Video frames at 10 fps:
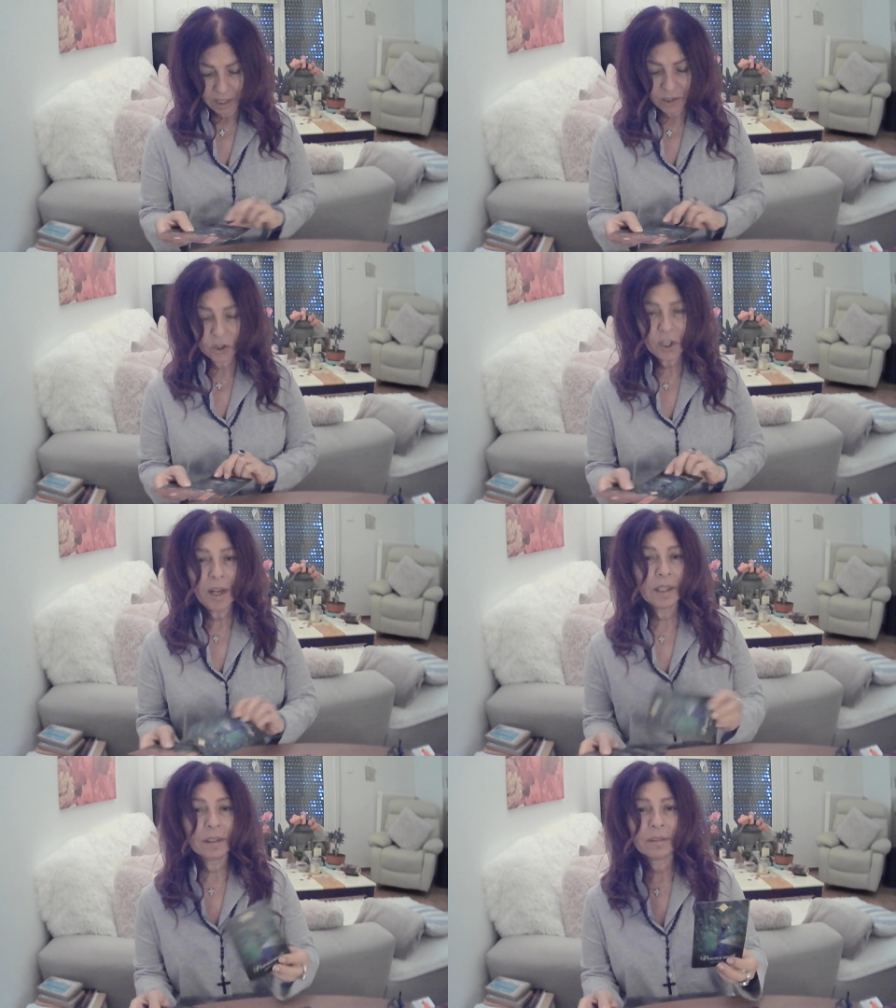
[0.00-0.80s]
And
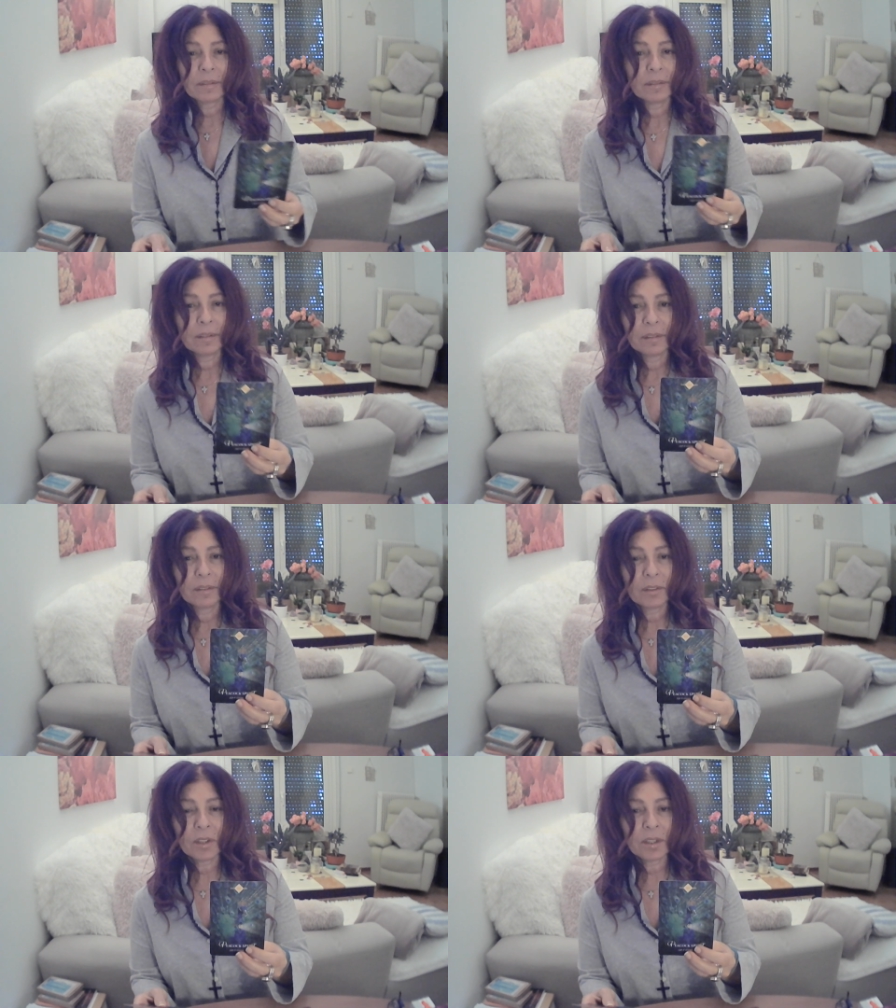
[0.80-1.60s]
shine.
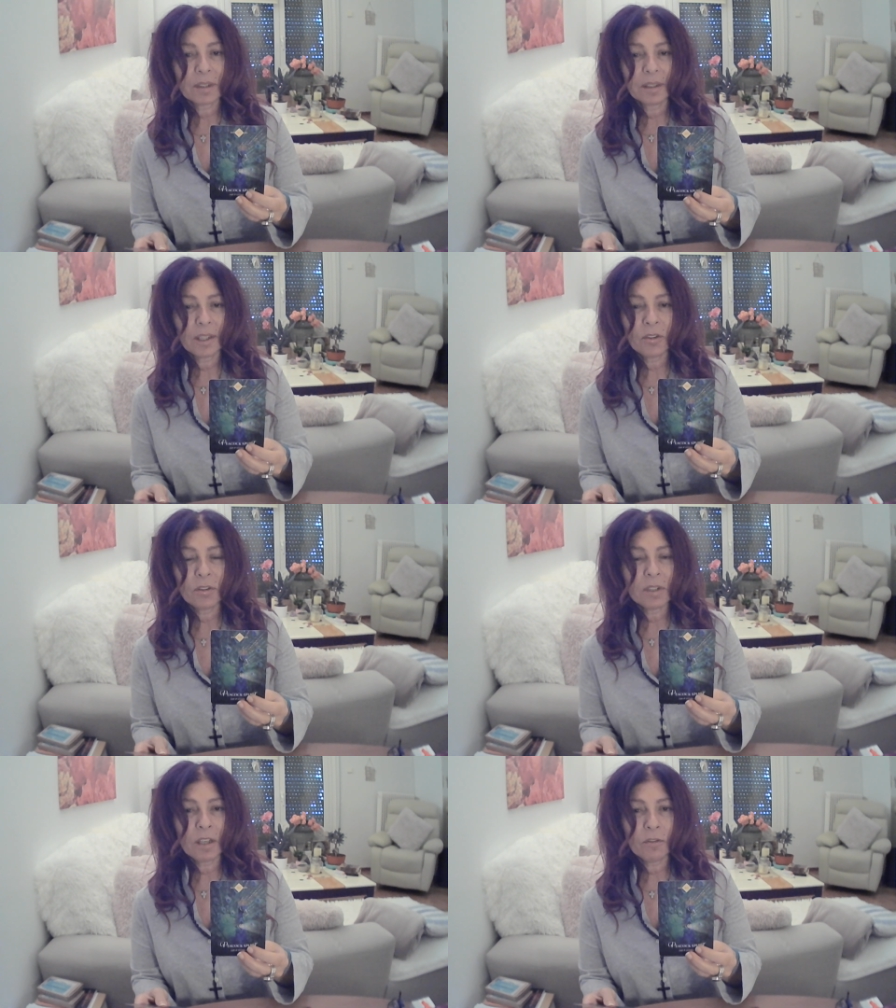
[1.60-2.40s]
Just let
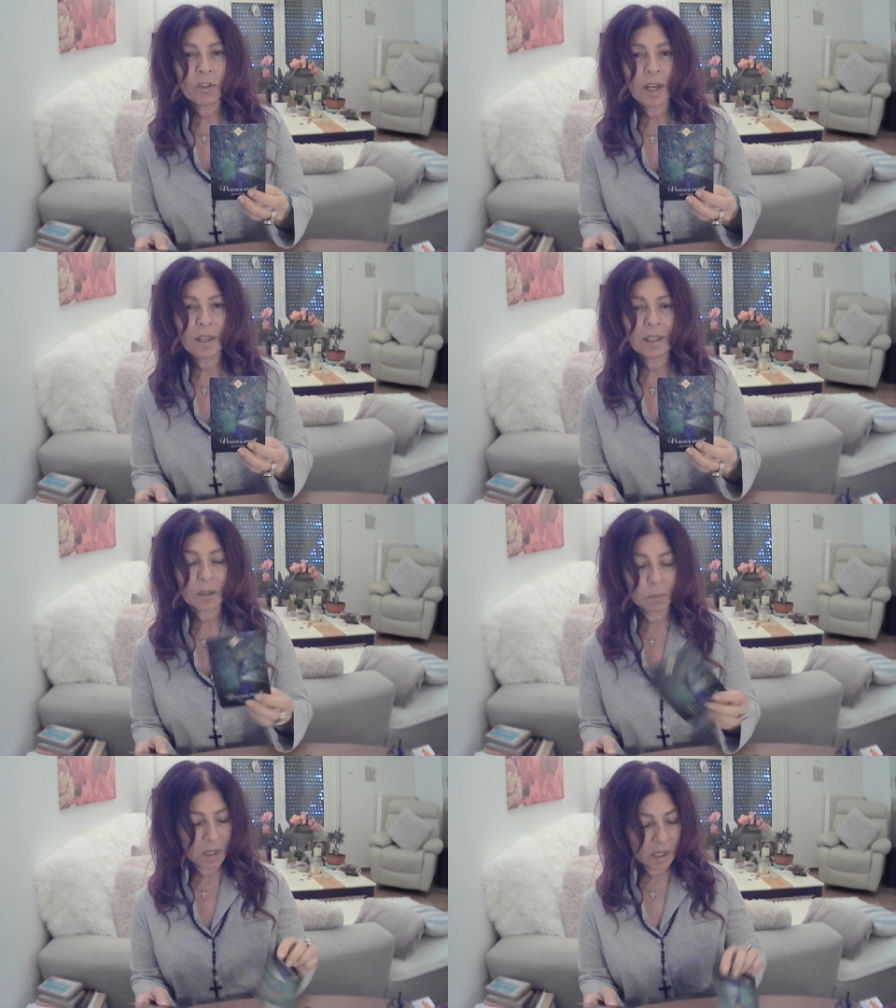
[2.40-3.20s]
yourself shine
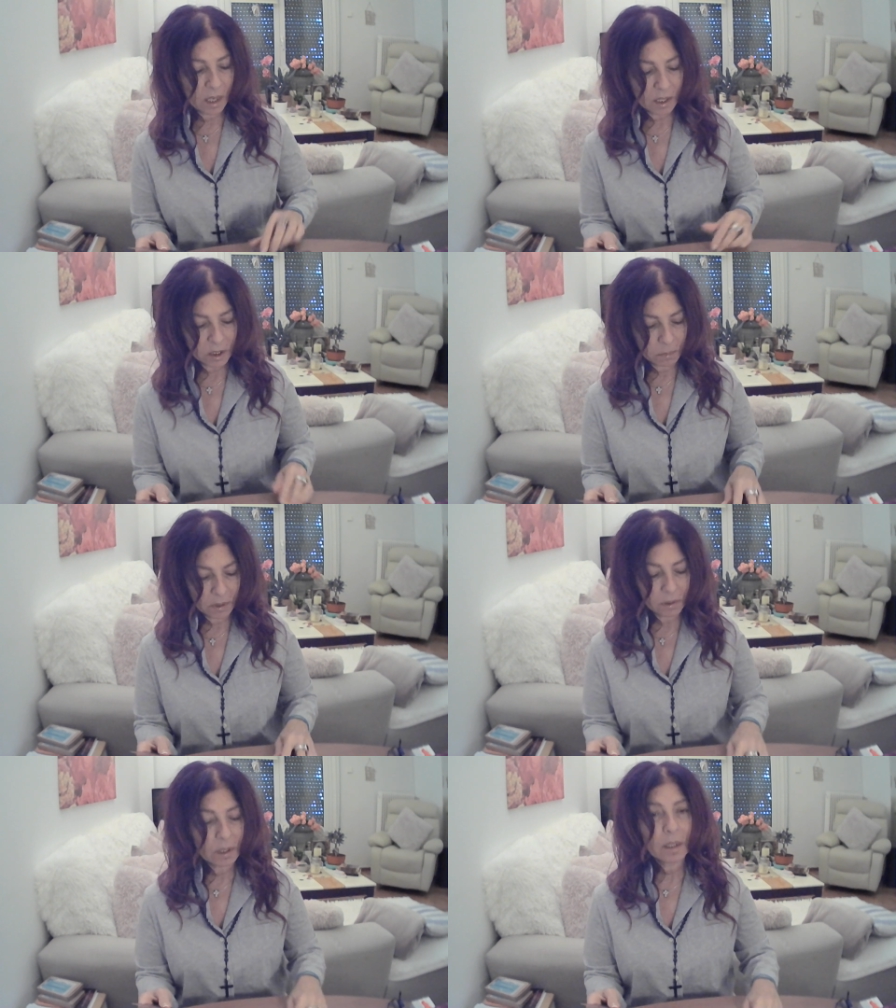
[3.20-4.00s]
as Peacock
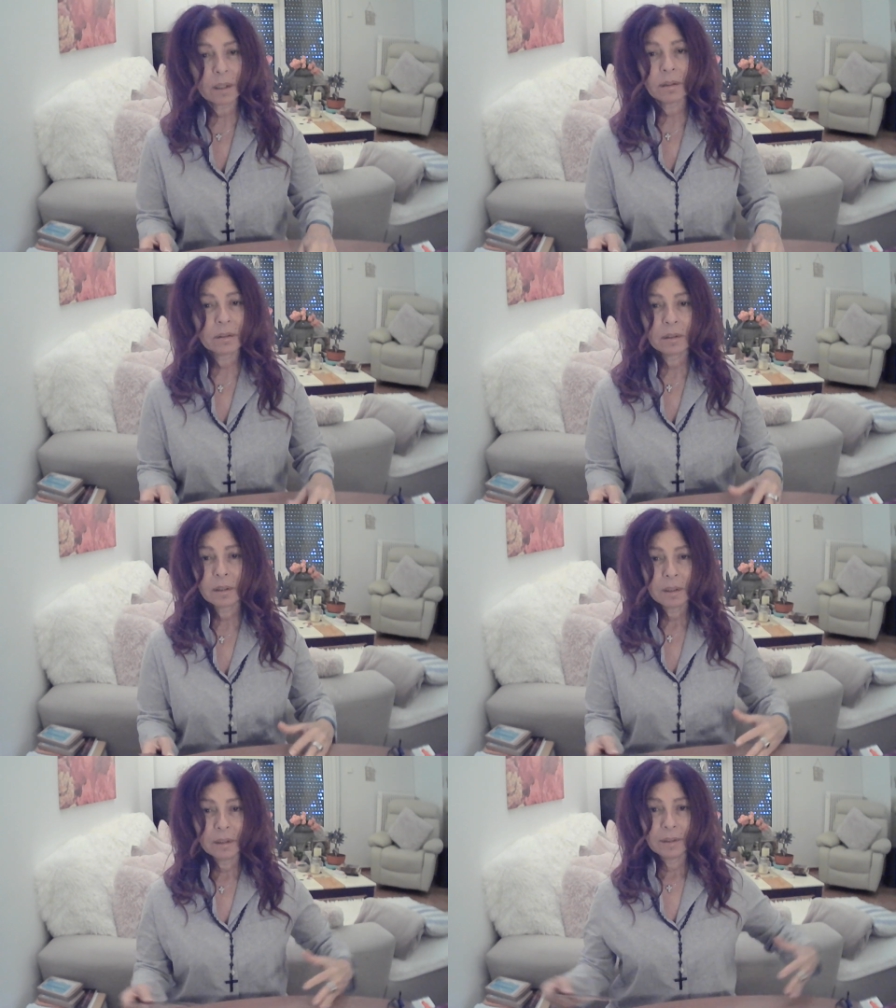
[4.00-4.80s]
Spirit here,
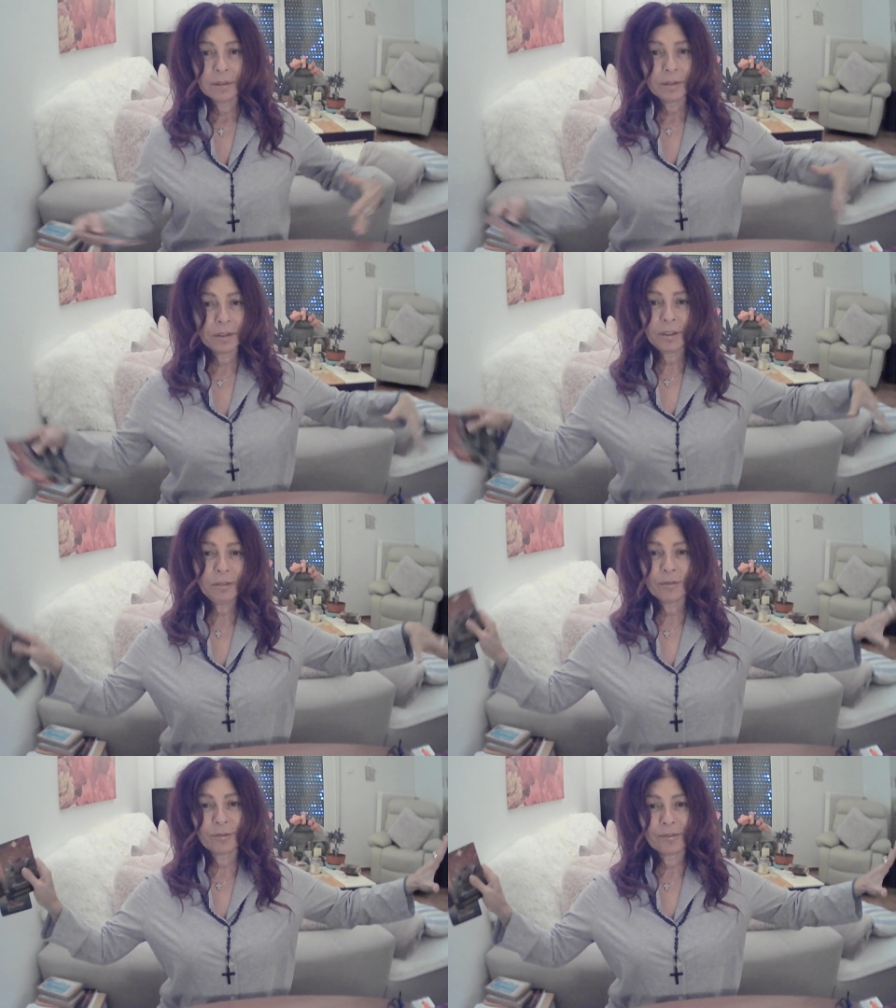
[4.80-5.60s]
you know.